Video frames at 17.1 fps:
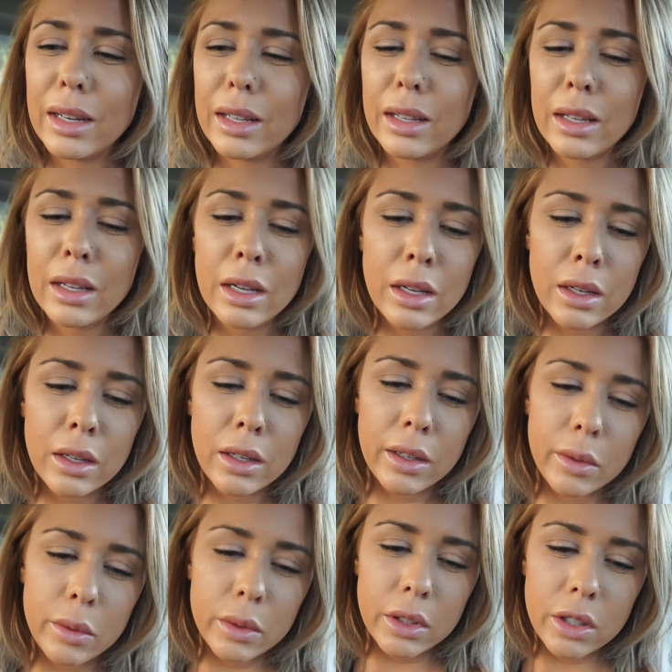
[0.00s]
It
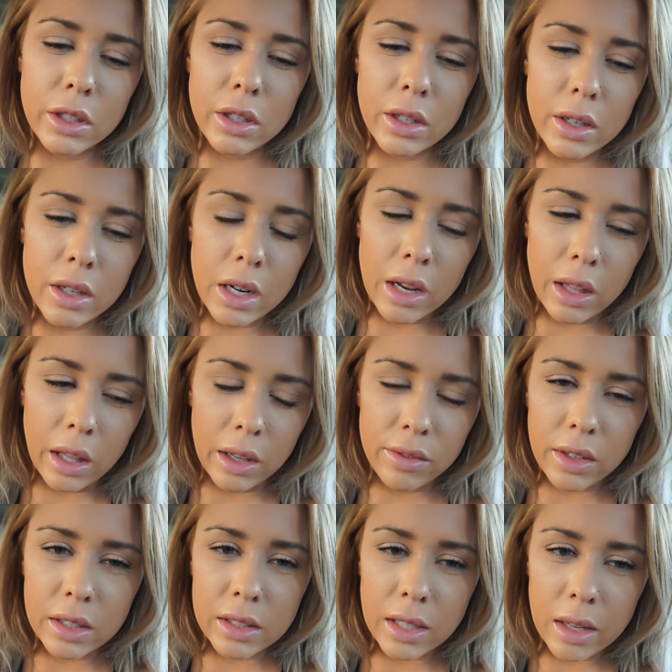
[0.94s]
was good. I like
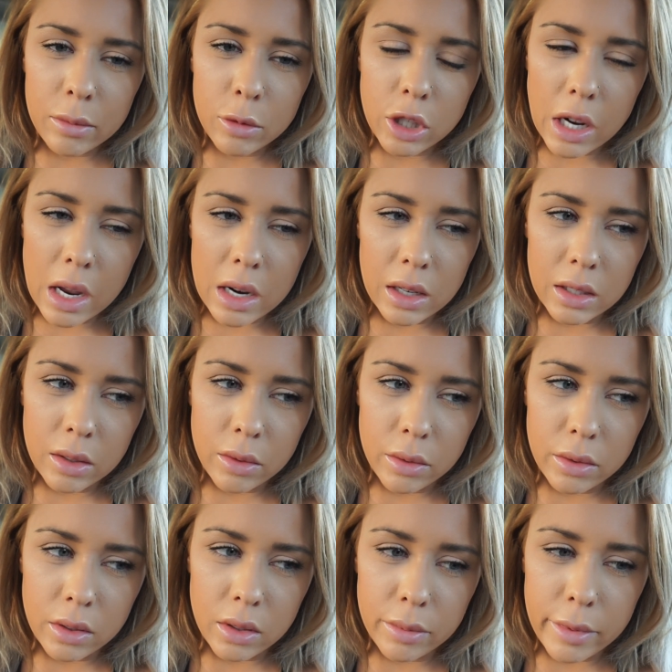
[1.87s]
FaceTime Chad because it
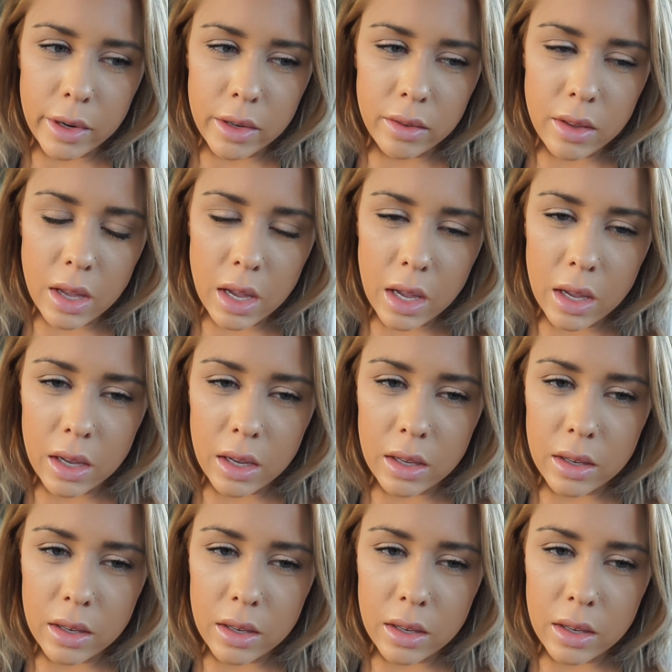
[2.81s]
was his birthday,